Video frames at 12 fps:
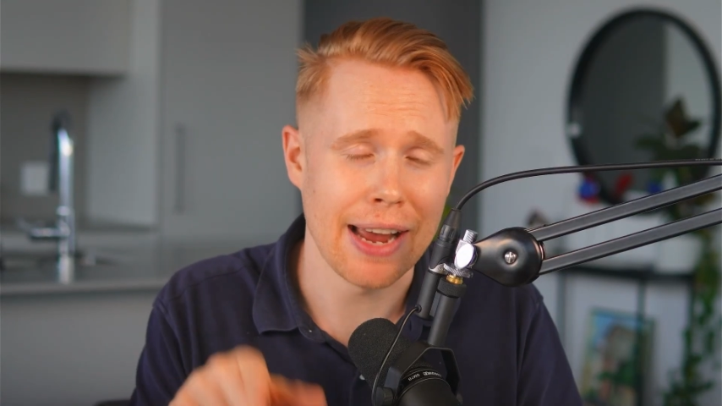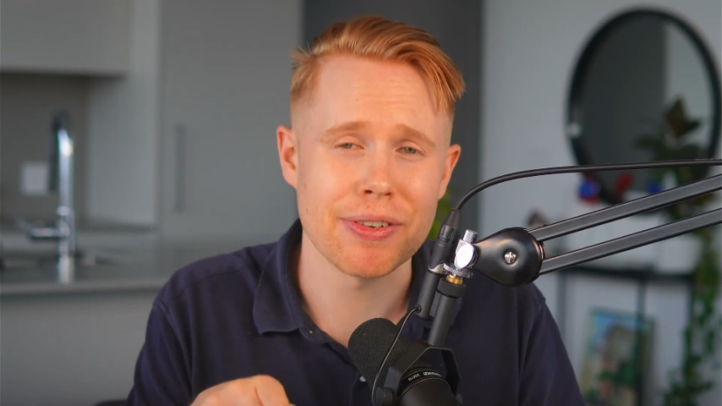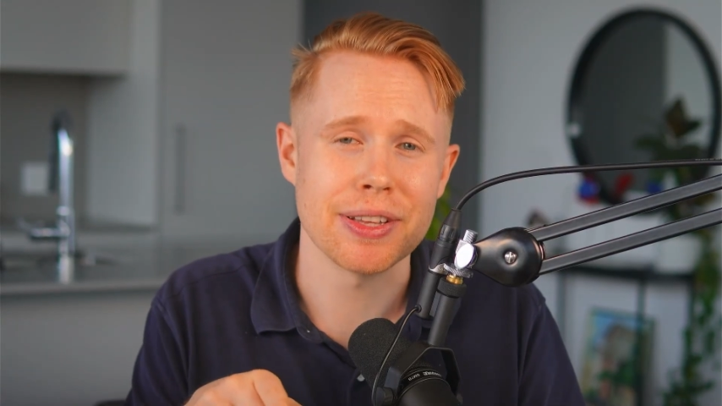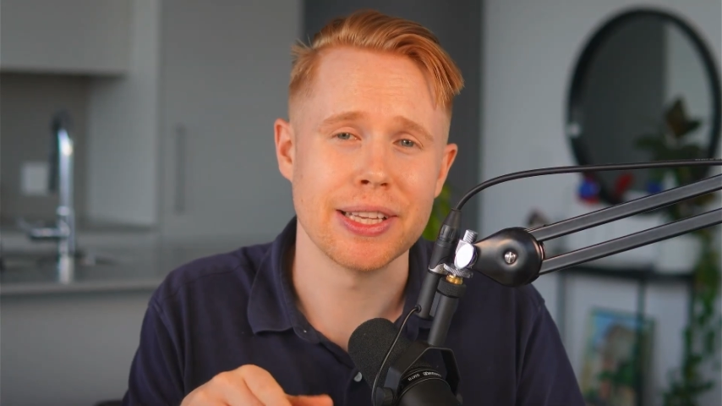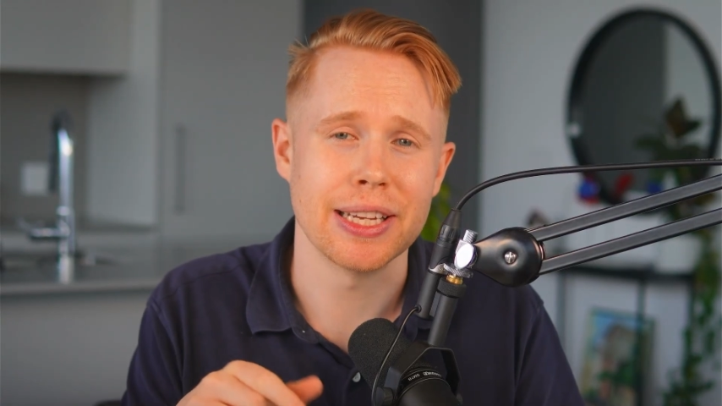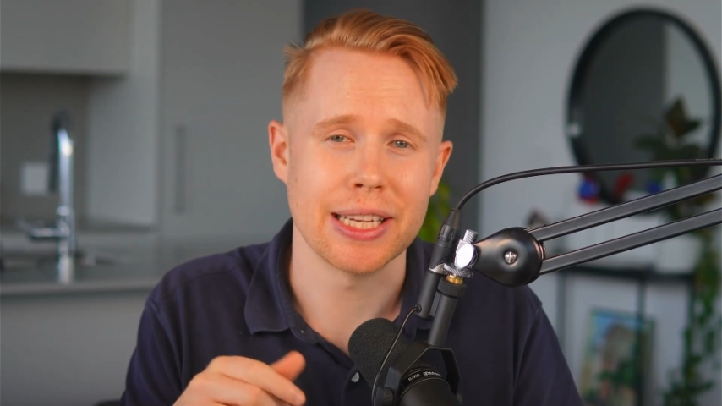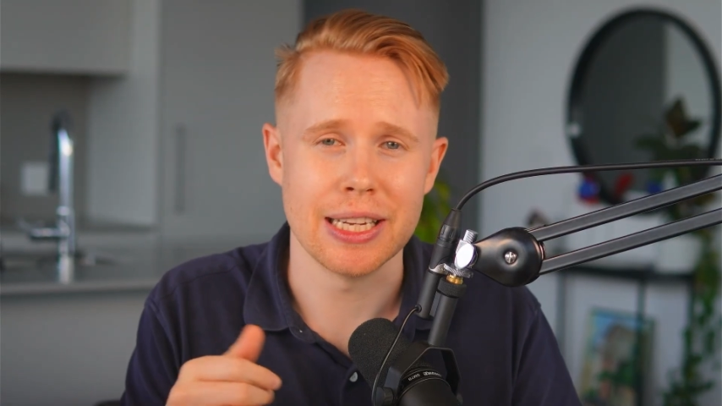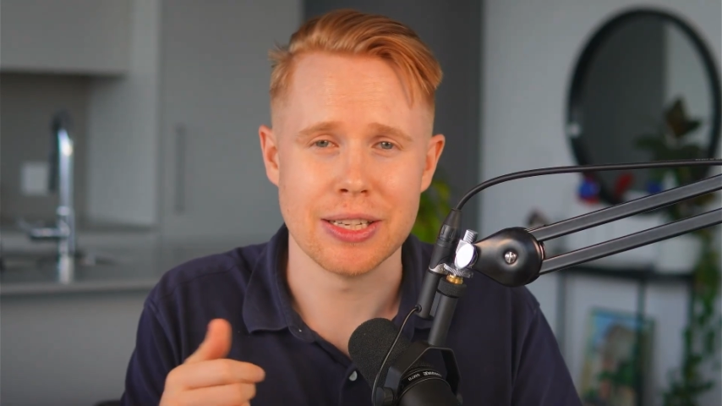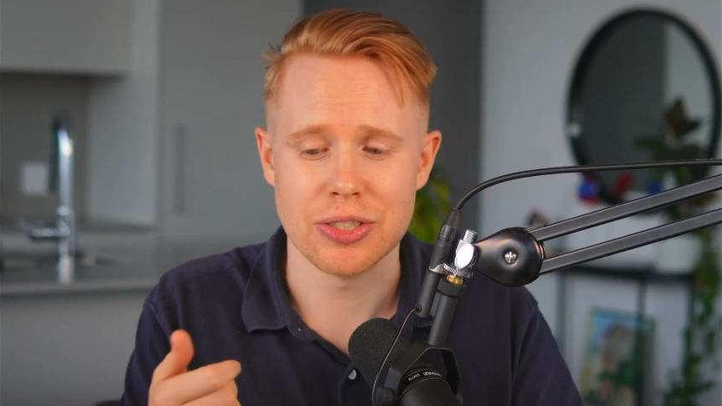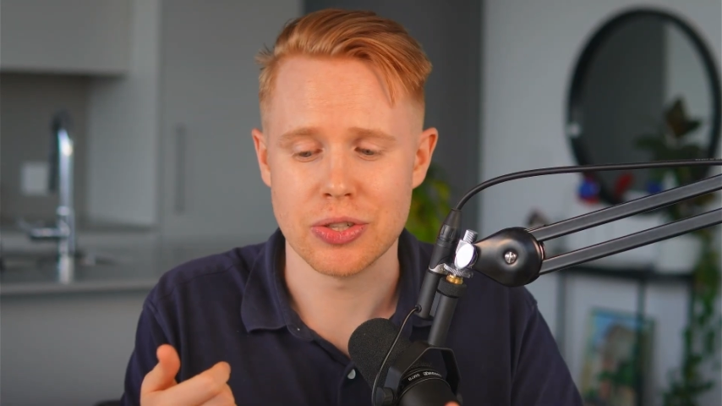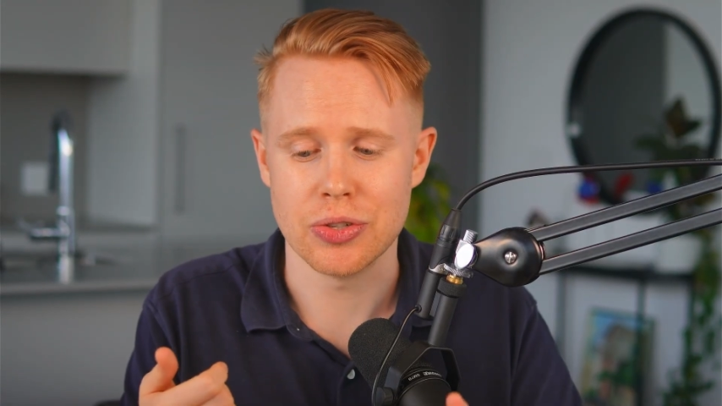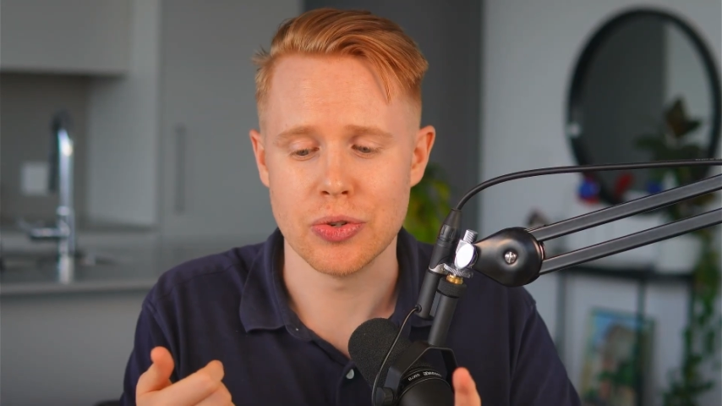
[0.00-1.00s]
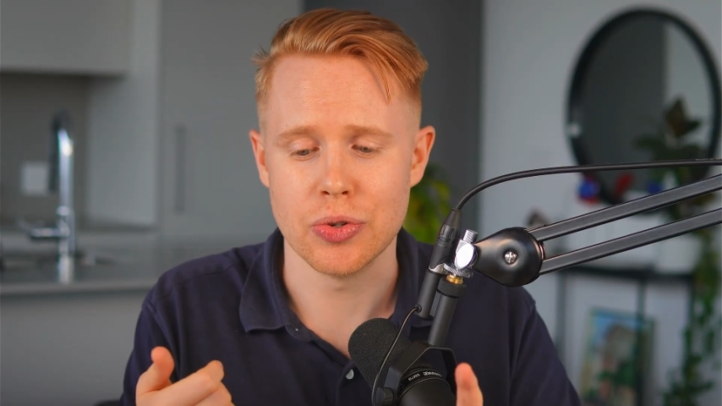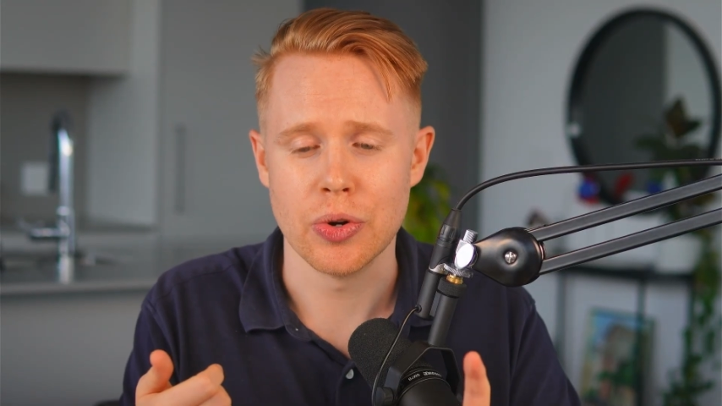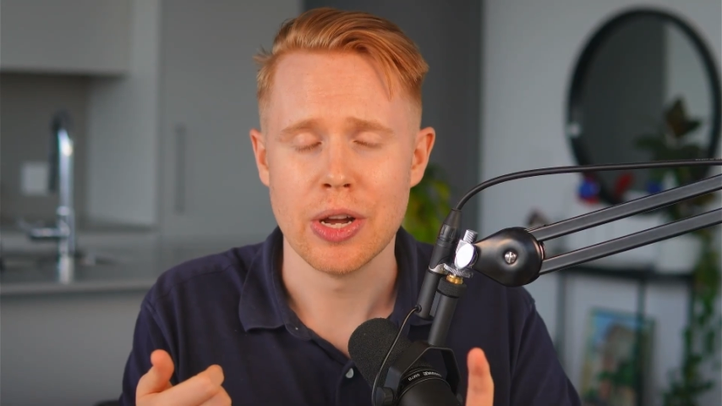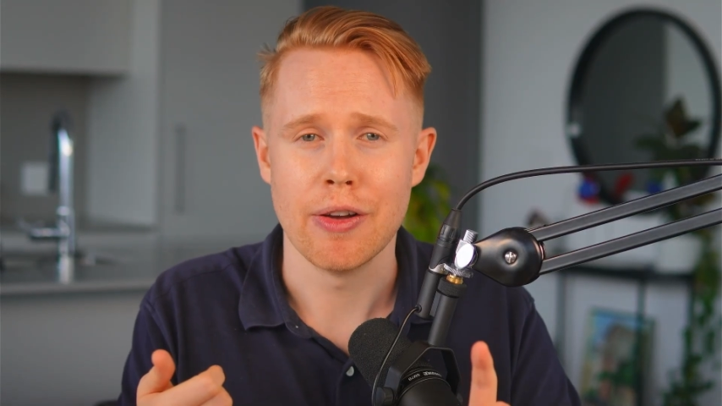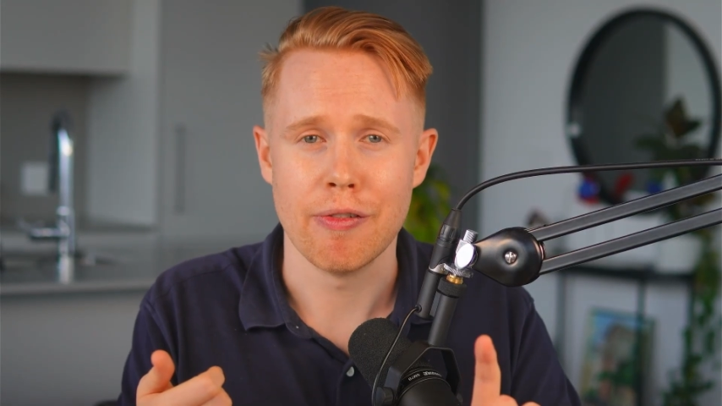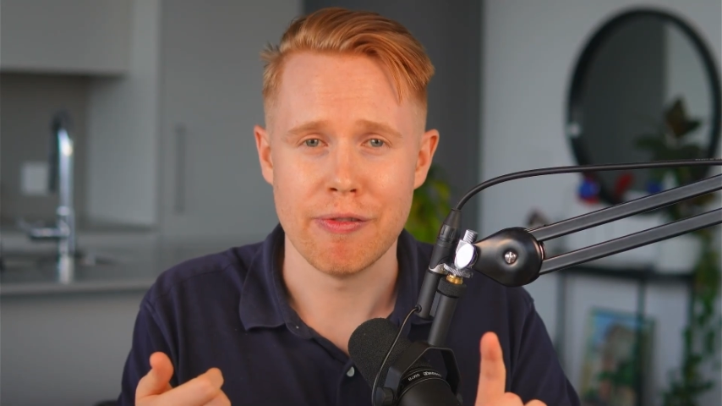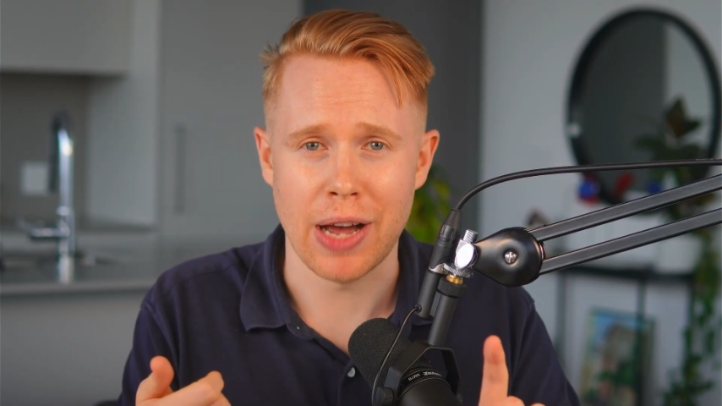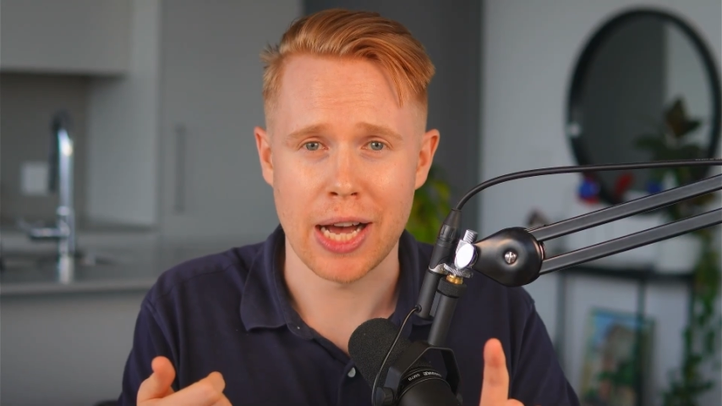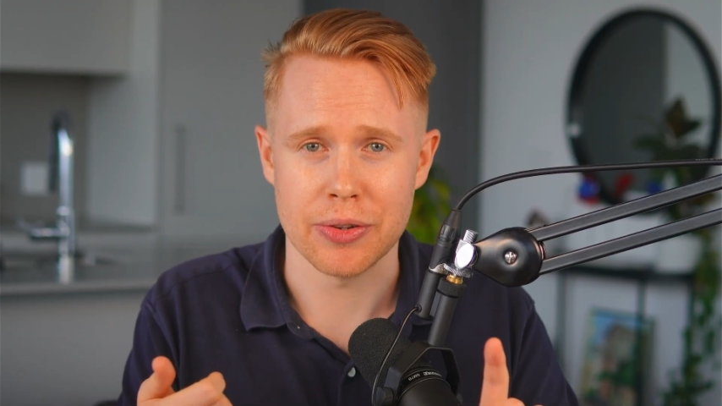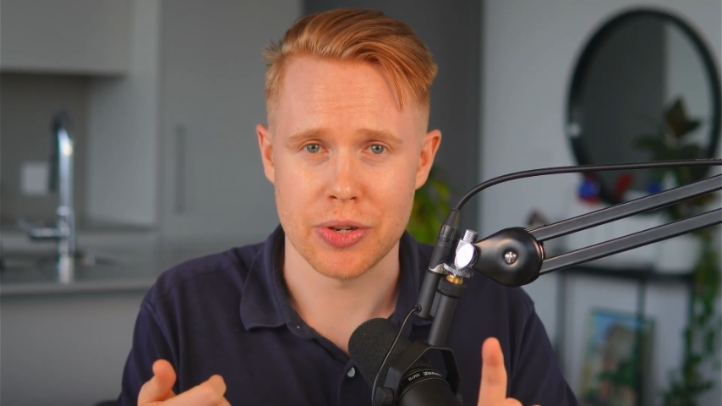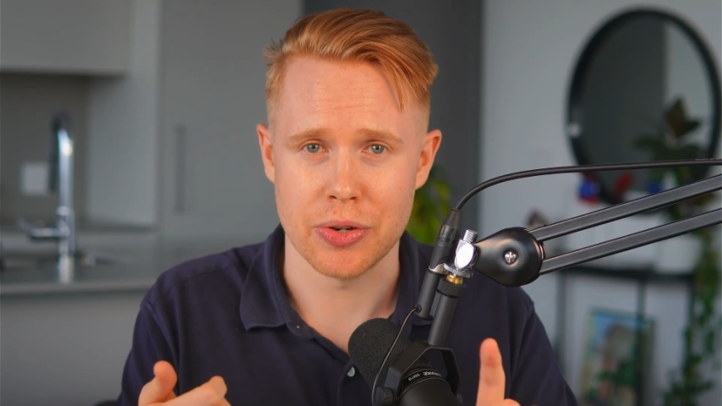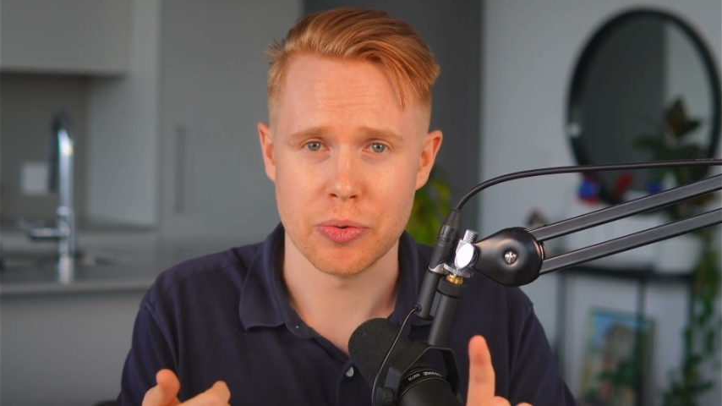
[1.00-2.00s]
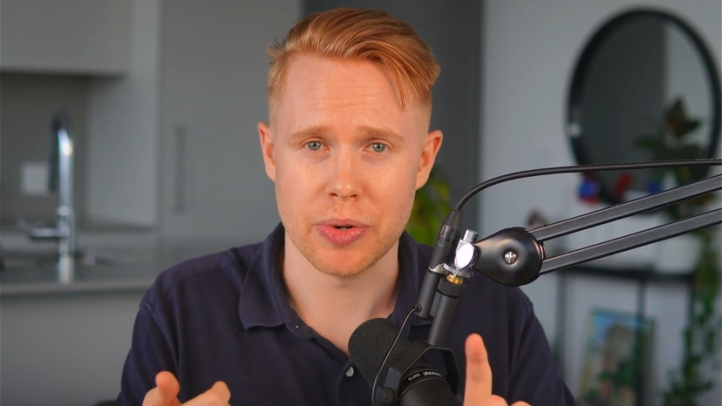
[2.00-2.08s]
everything into value,